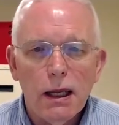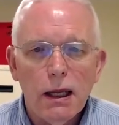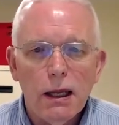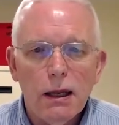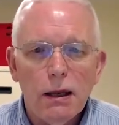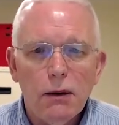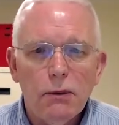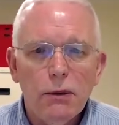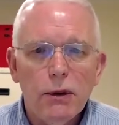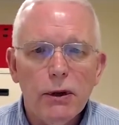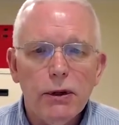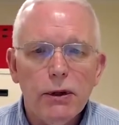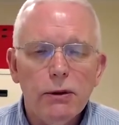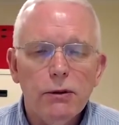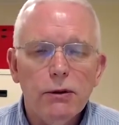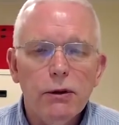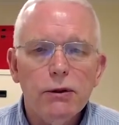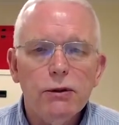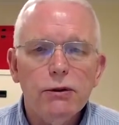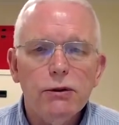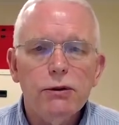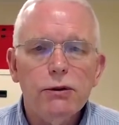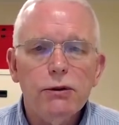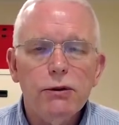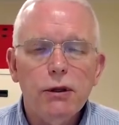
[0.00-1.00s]
whether
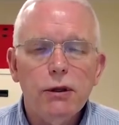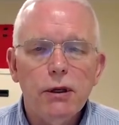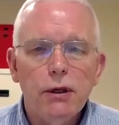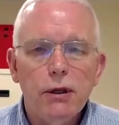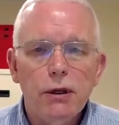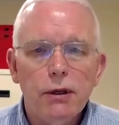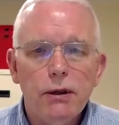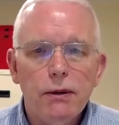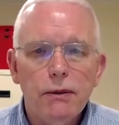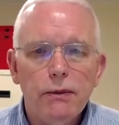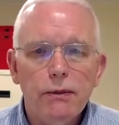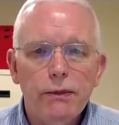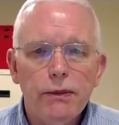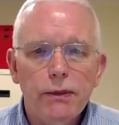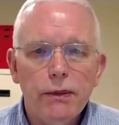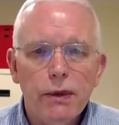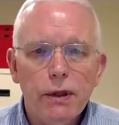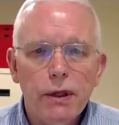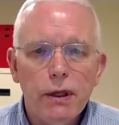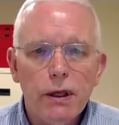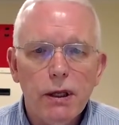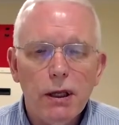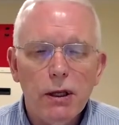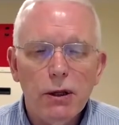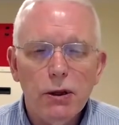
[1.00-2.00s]
it's
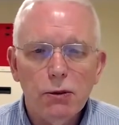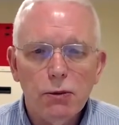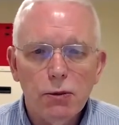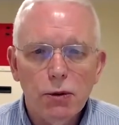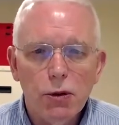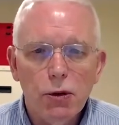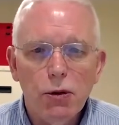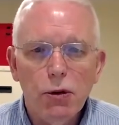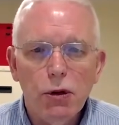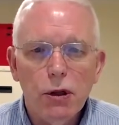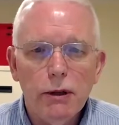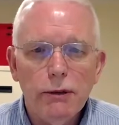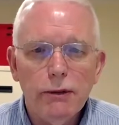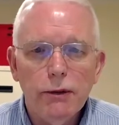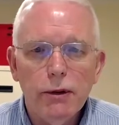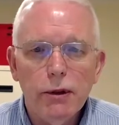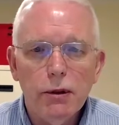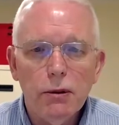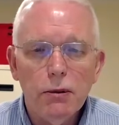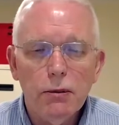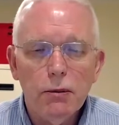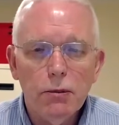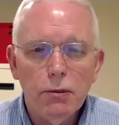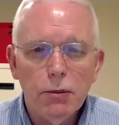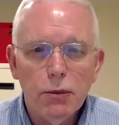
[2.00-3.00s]
in the role of a
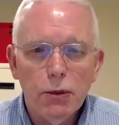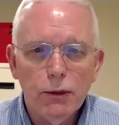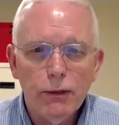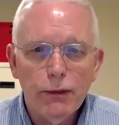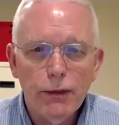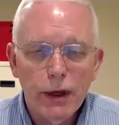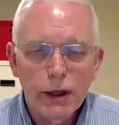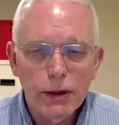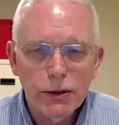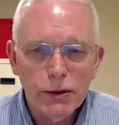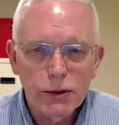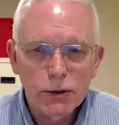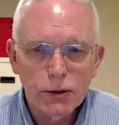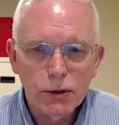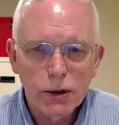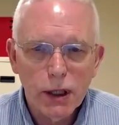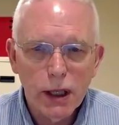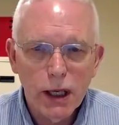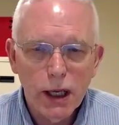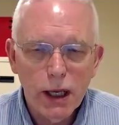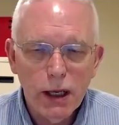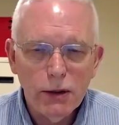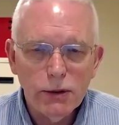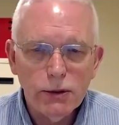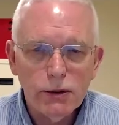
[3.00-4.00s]
professional
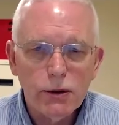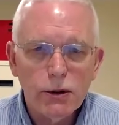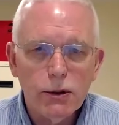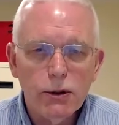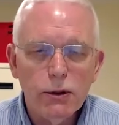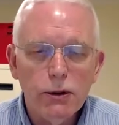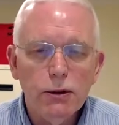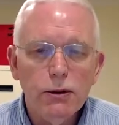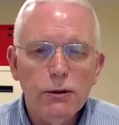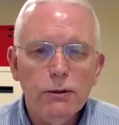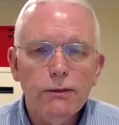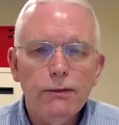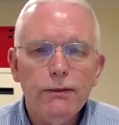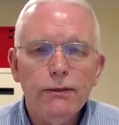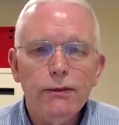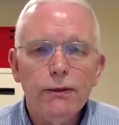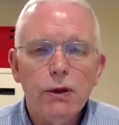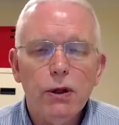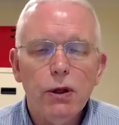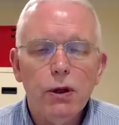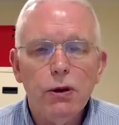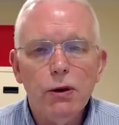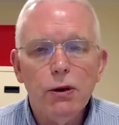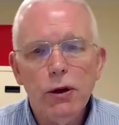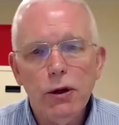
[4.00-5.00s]
counselor
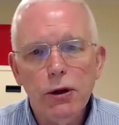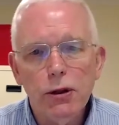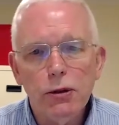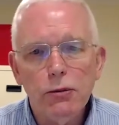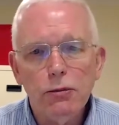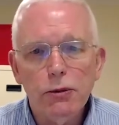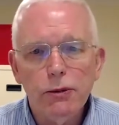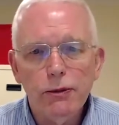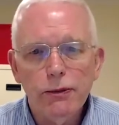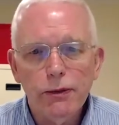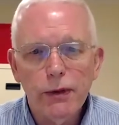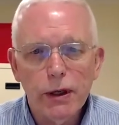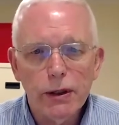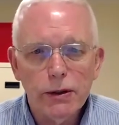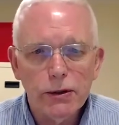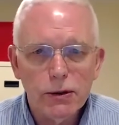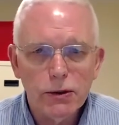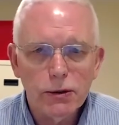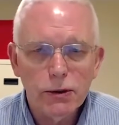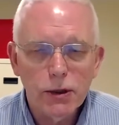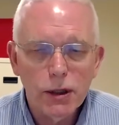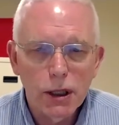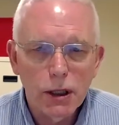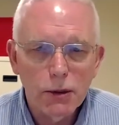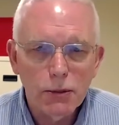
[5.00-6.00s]
or other
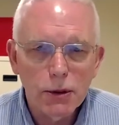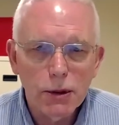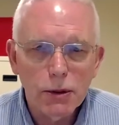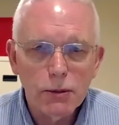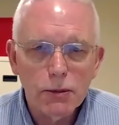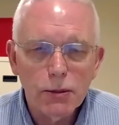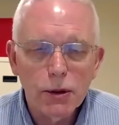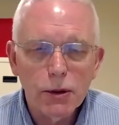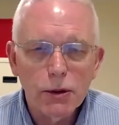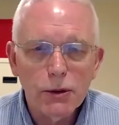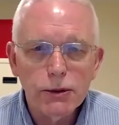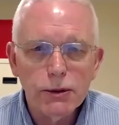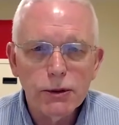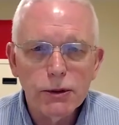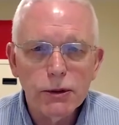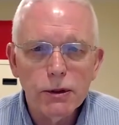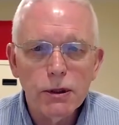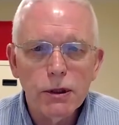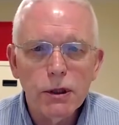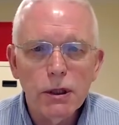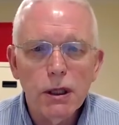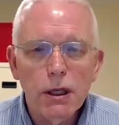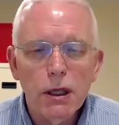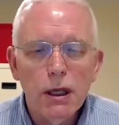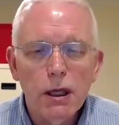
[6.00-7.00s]
professional helping person,
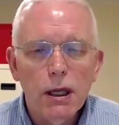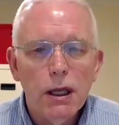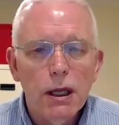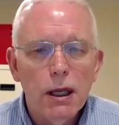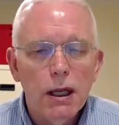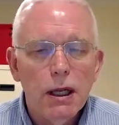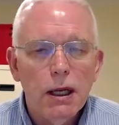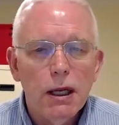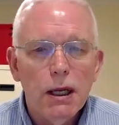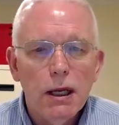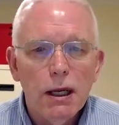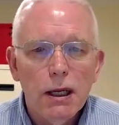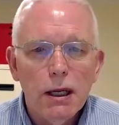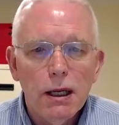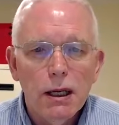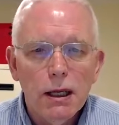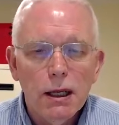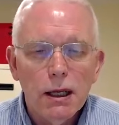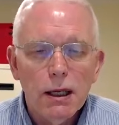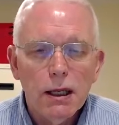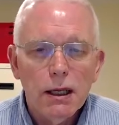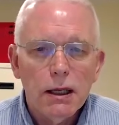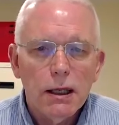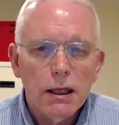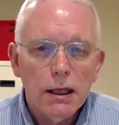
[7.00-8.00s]

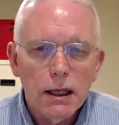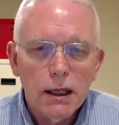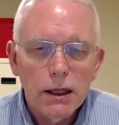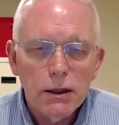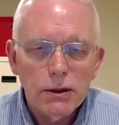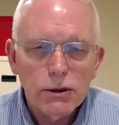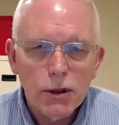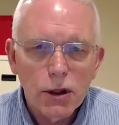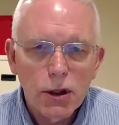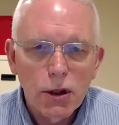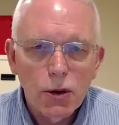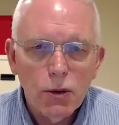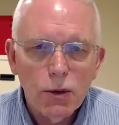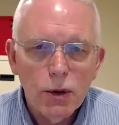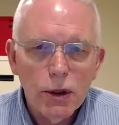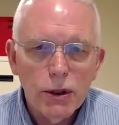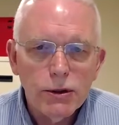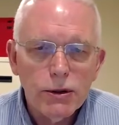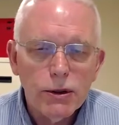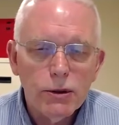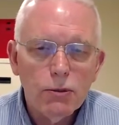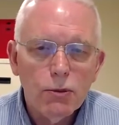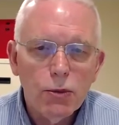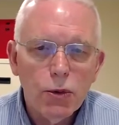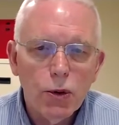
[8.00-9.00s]
it's always
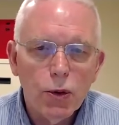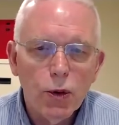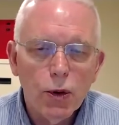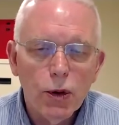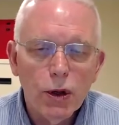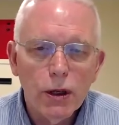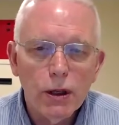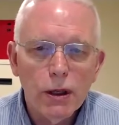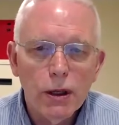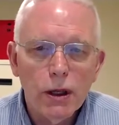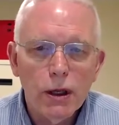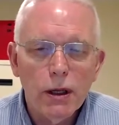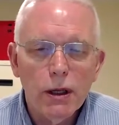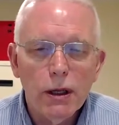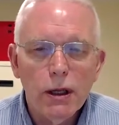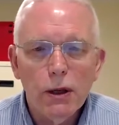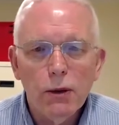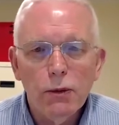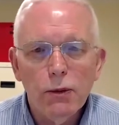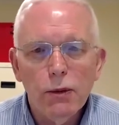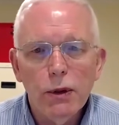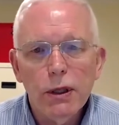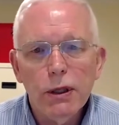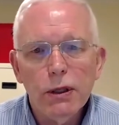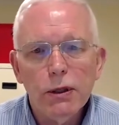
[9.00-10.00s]
important that
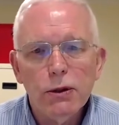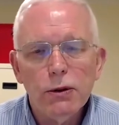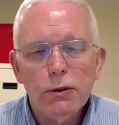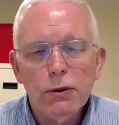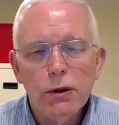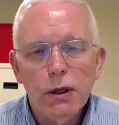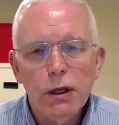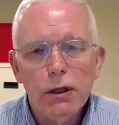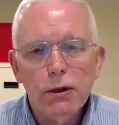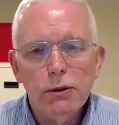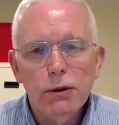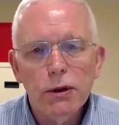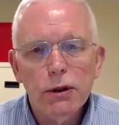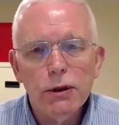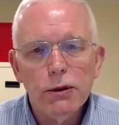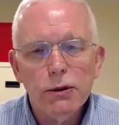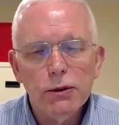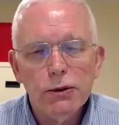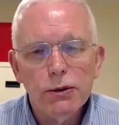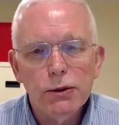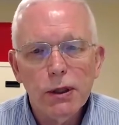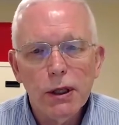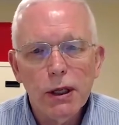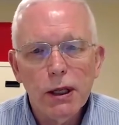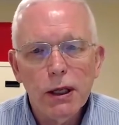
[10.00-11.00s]
we can try to
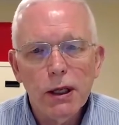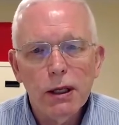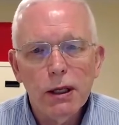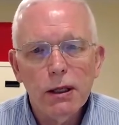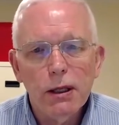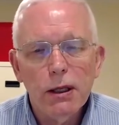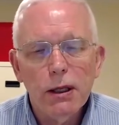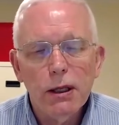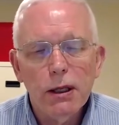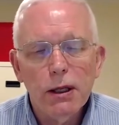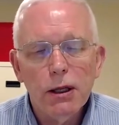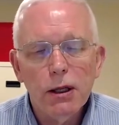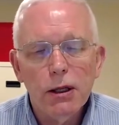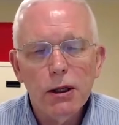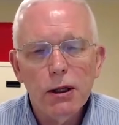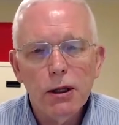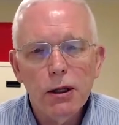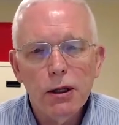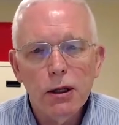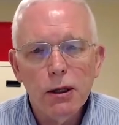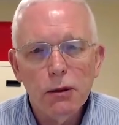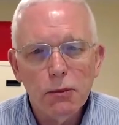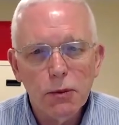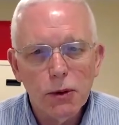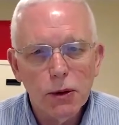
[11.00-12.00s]
understand
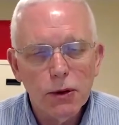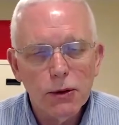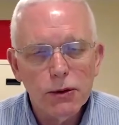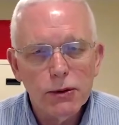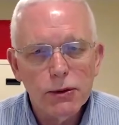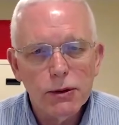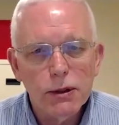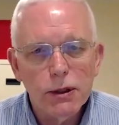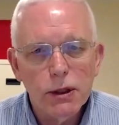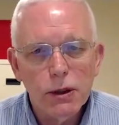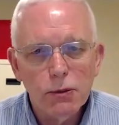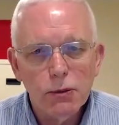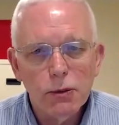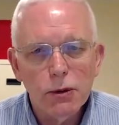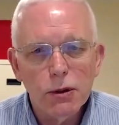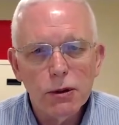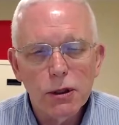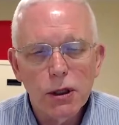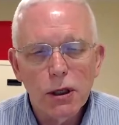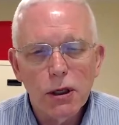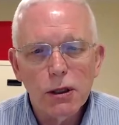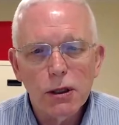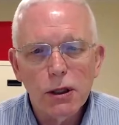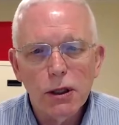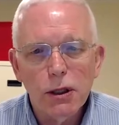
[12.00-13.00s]
the person that we're
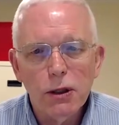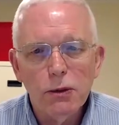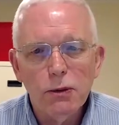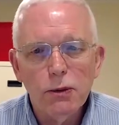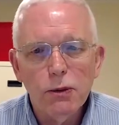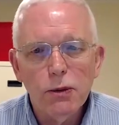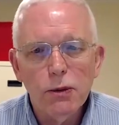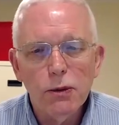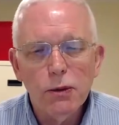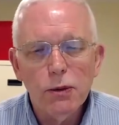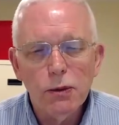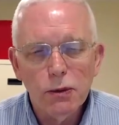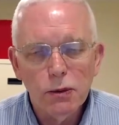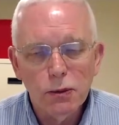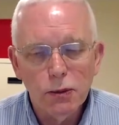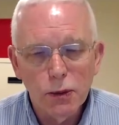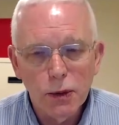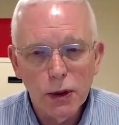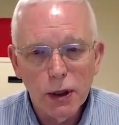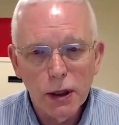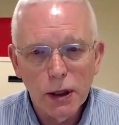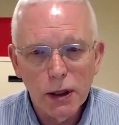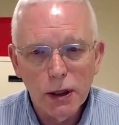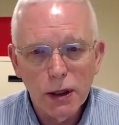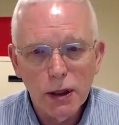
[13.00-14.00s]
talking
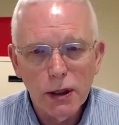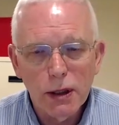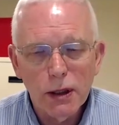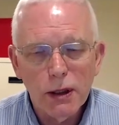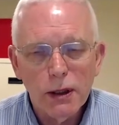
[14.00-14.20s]
with